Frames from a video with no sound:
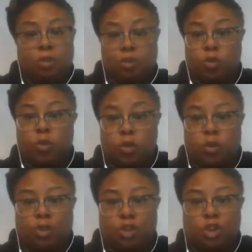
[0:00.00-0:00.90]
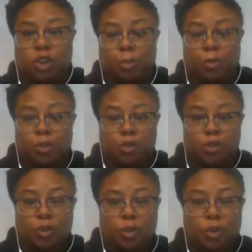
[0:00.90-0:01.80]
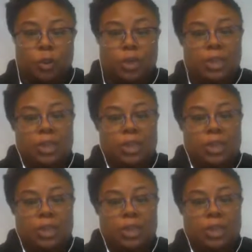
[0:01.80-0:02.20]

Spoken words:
Google. You'll show up on Google.